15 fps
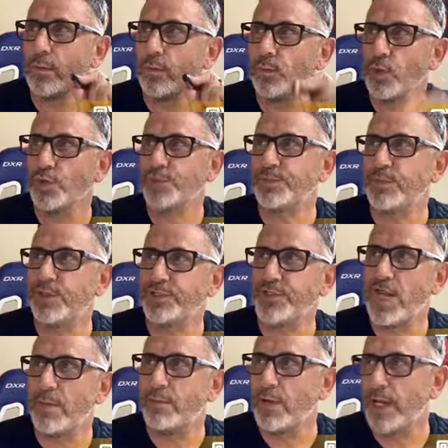Will Smith
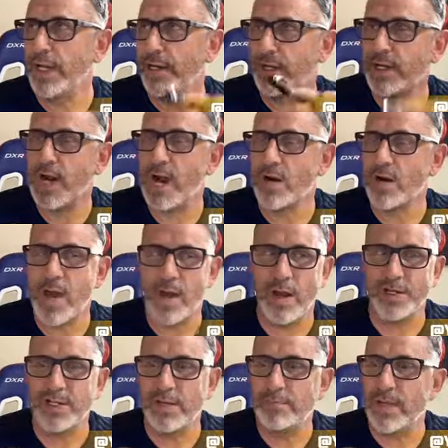stopped playing in Colorado, I
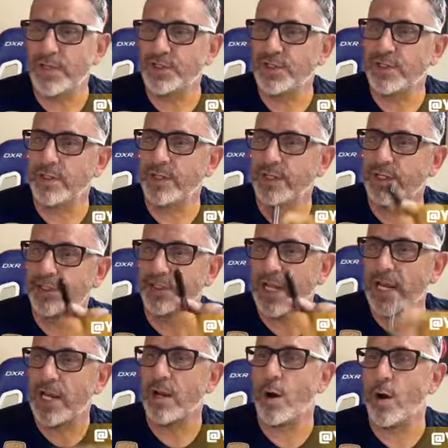didn't mention is
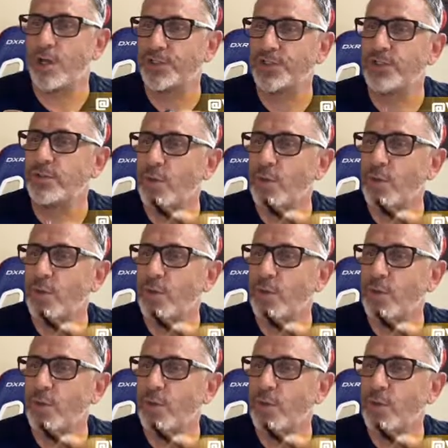Austin